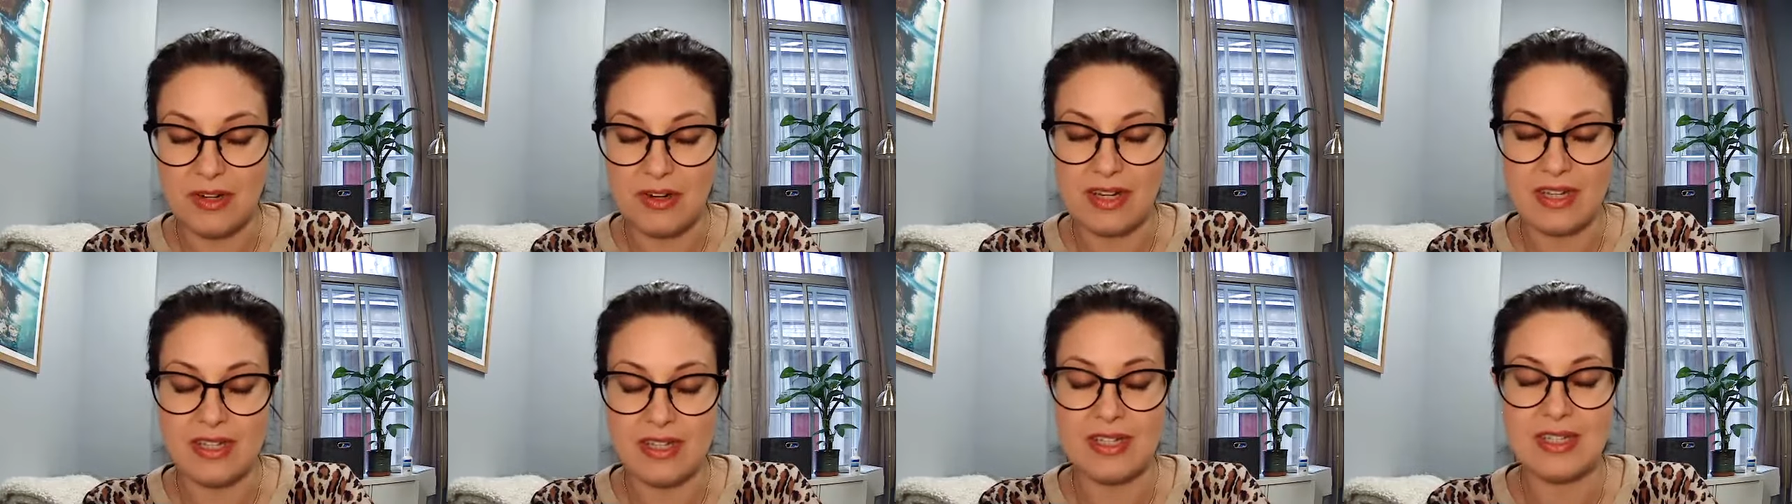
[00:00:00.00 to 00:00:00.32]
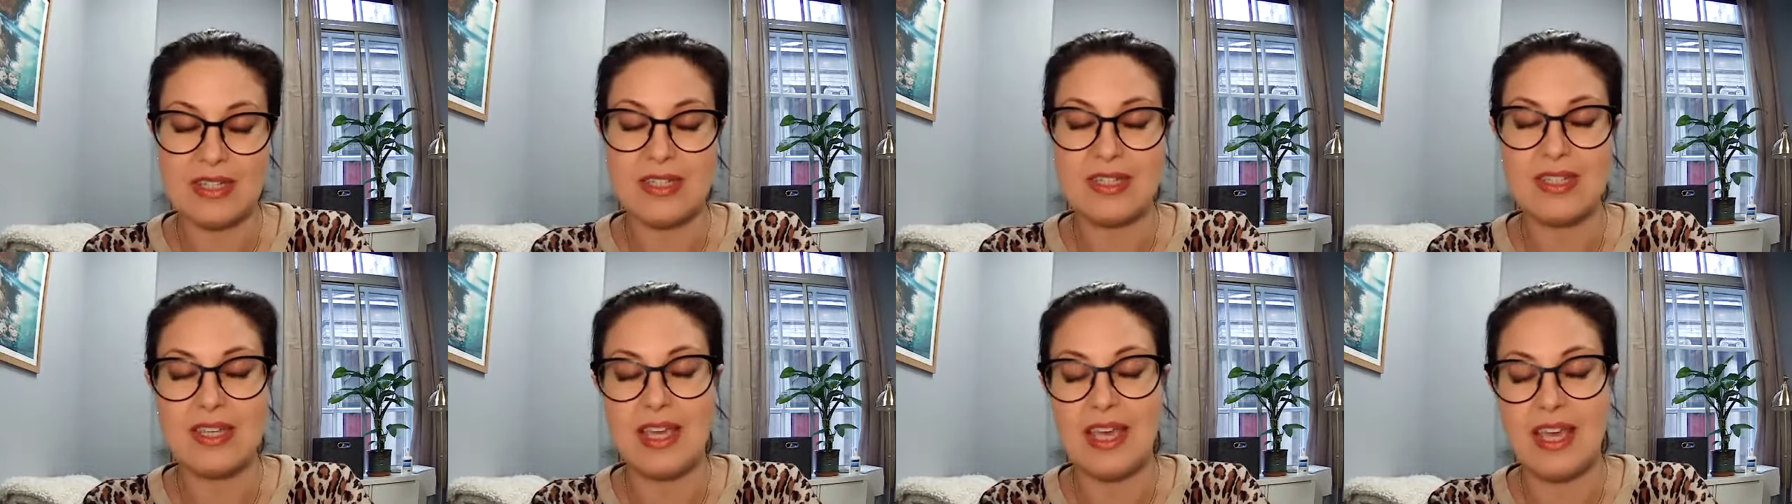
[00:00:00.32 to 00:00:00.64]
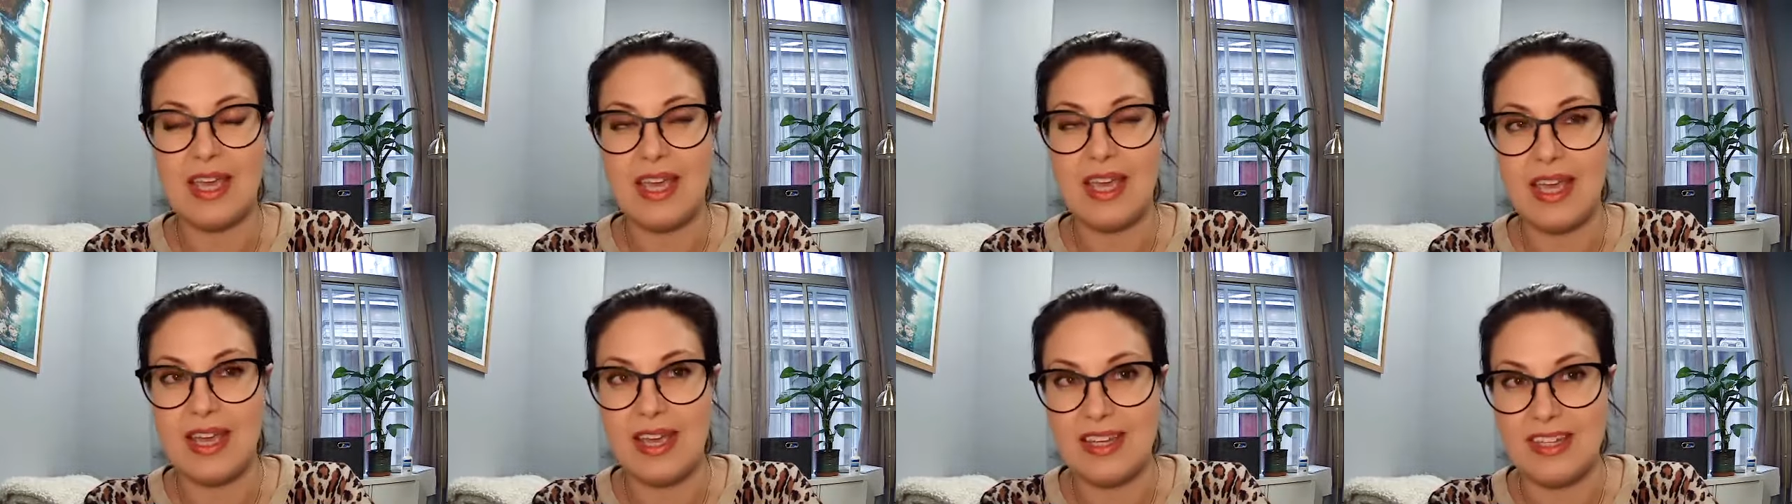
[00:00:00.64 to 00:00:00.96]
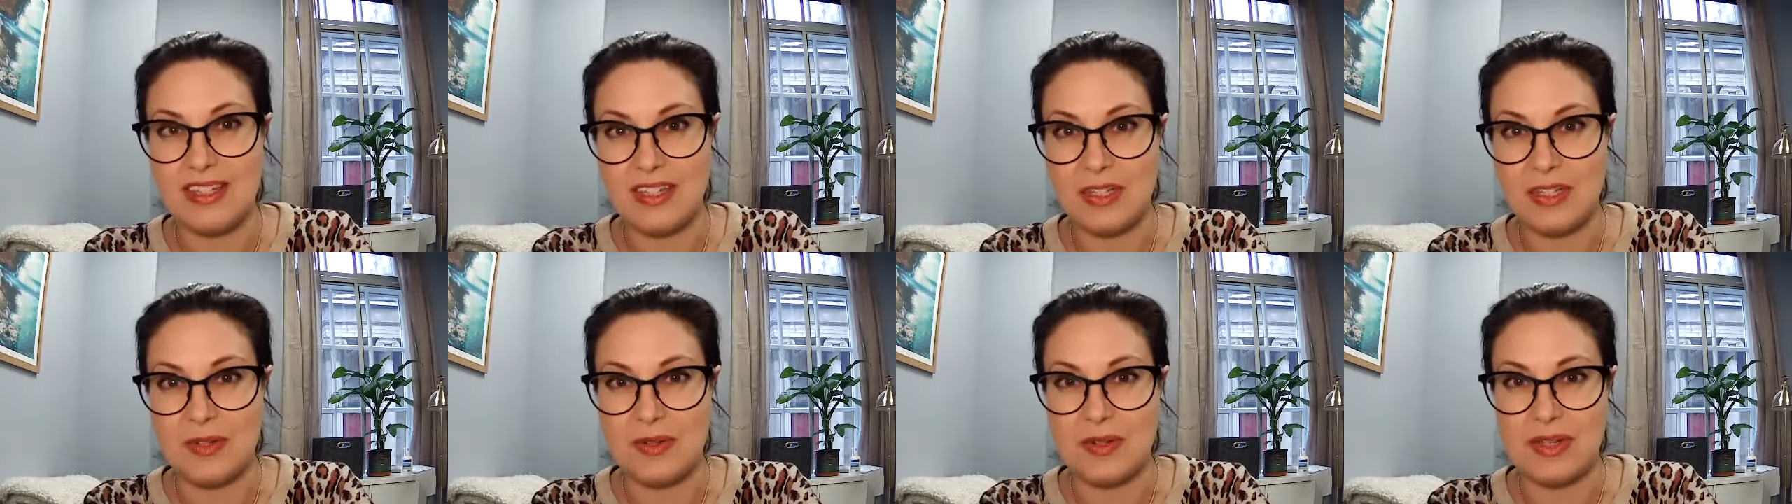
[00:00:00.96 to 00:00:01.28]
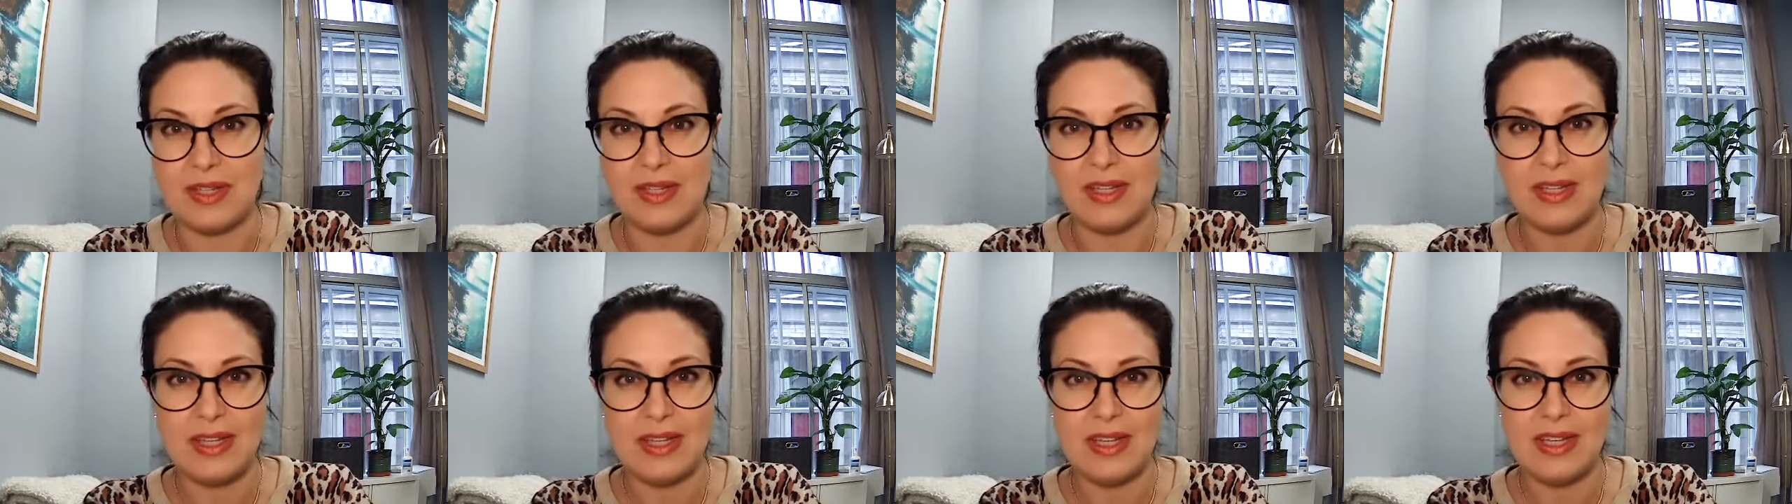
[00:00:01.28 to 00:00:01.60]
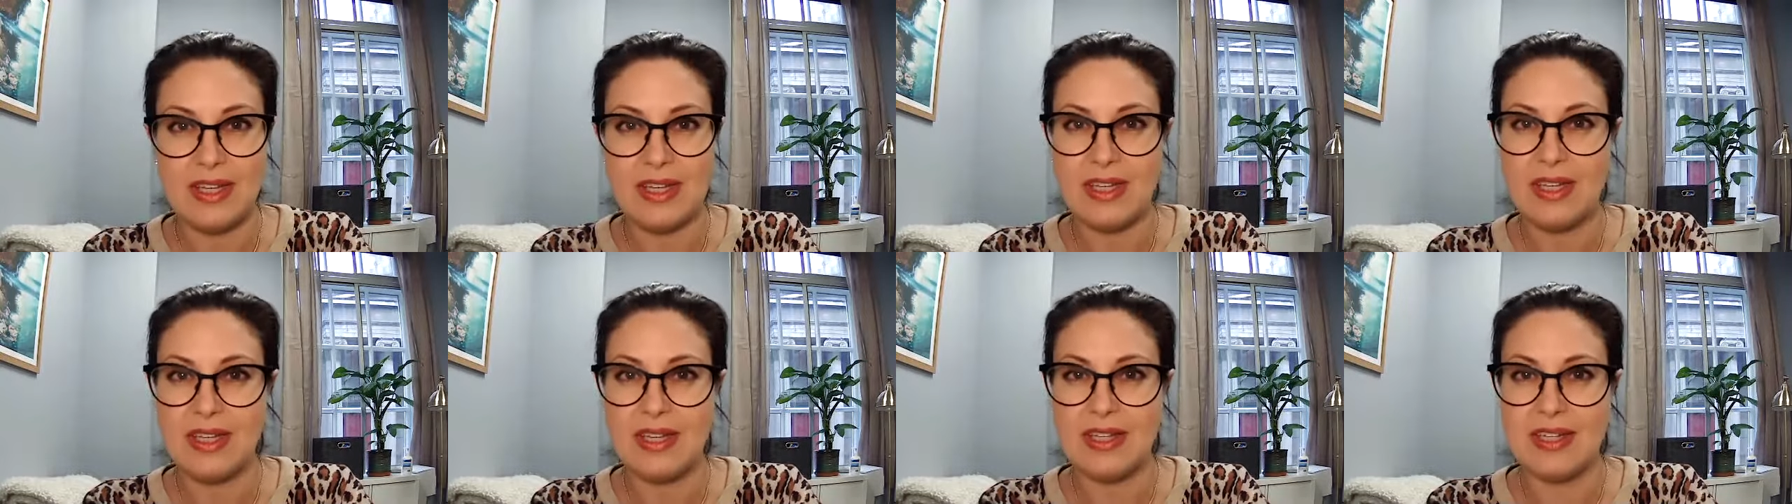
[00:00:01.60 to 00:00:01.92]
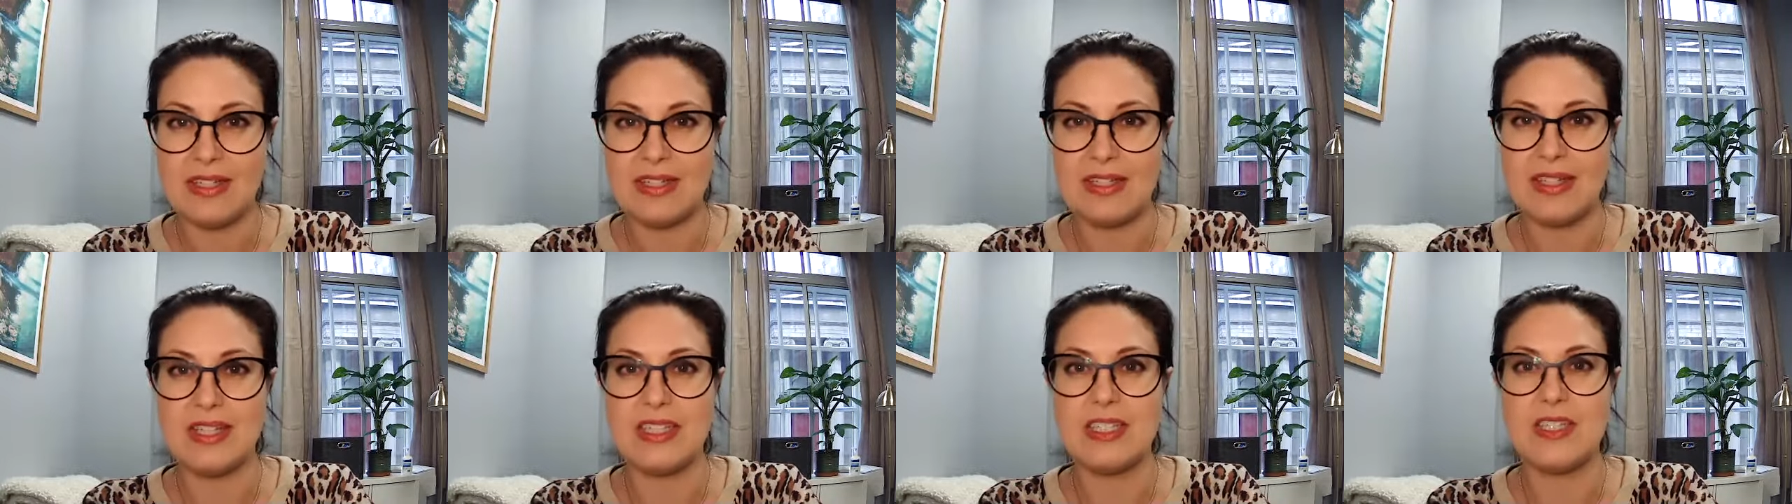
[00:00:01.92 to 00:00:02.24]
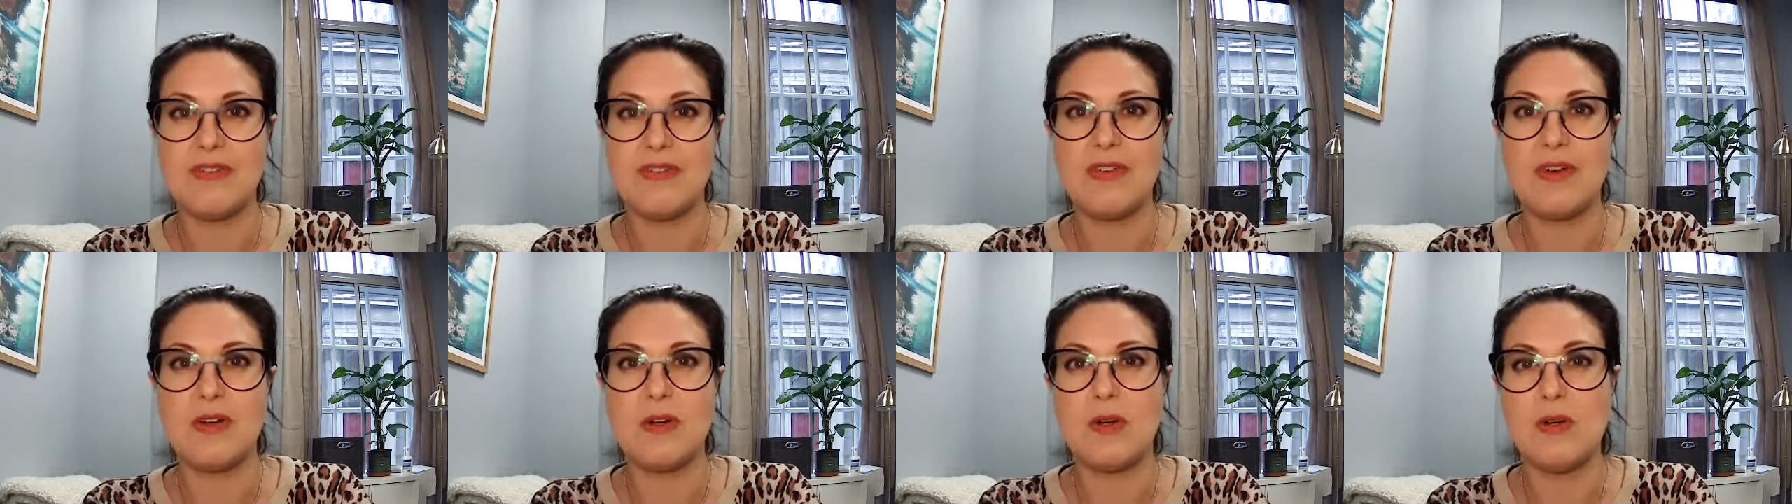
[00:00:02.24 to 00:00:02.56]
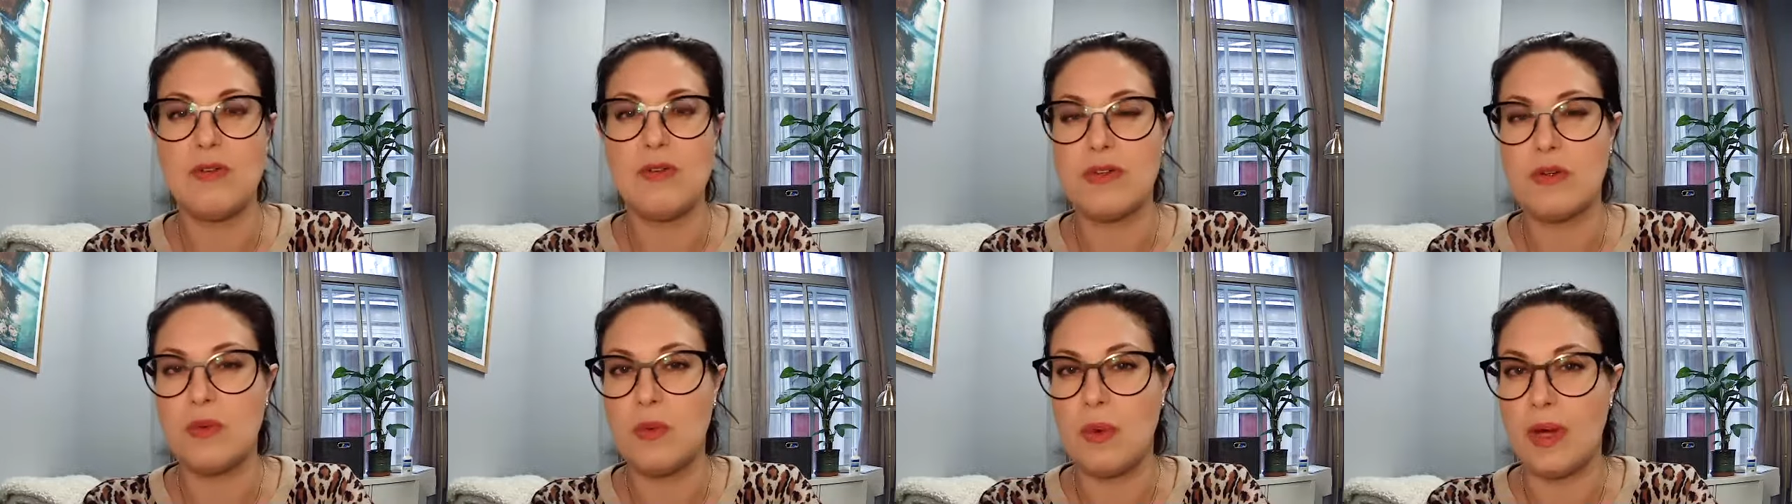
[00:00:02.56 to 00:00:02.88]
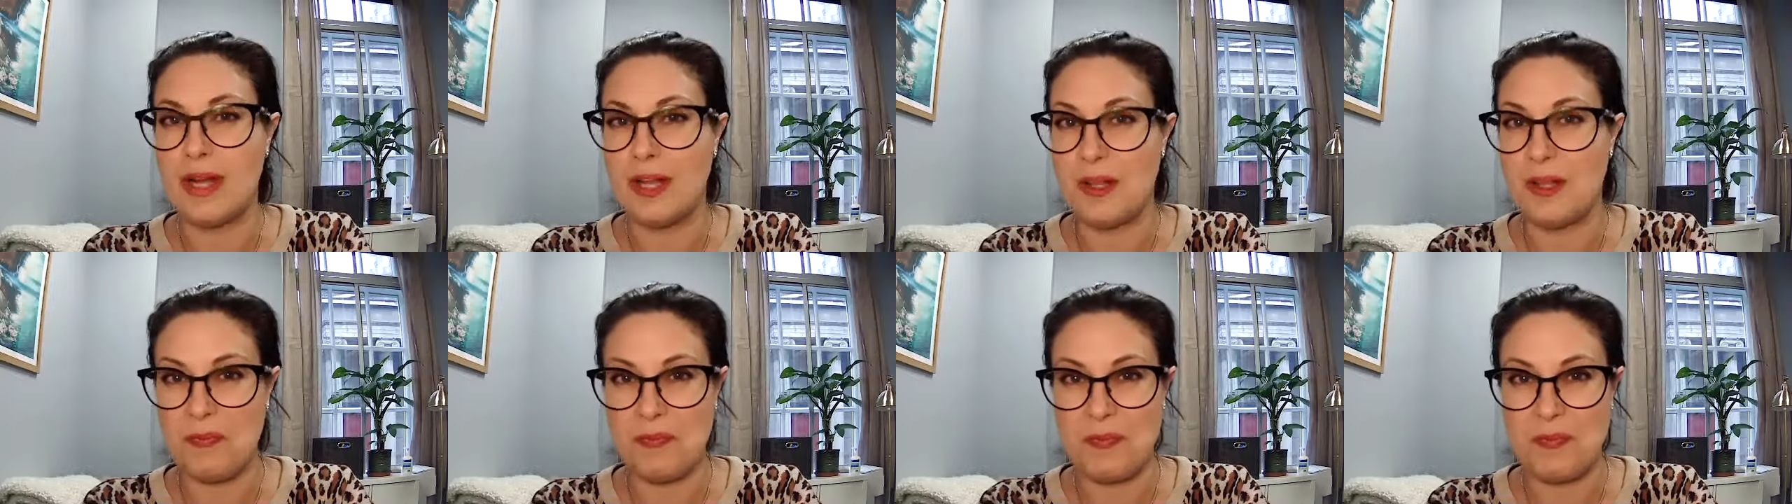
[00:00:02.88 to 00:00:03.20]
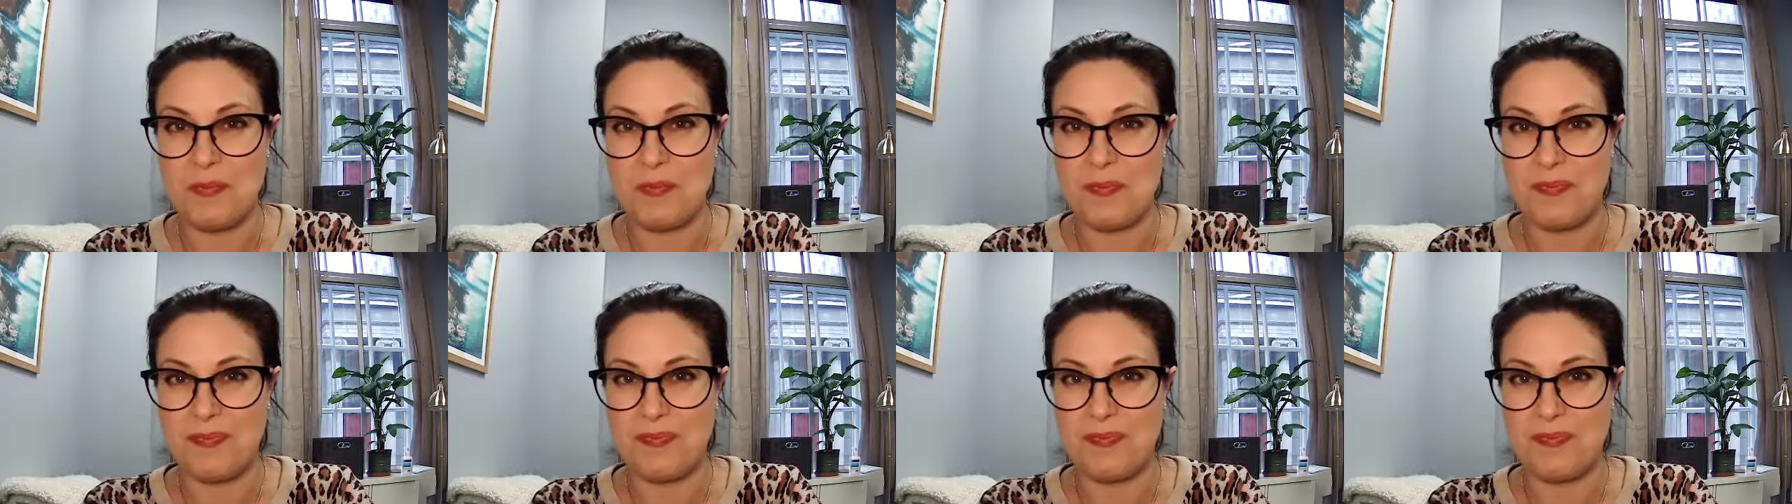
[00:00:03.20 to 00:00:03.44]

Or I just can't do it. A sense of overwhelm.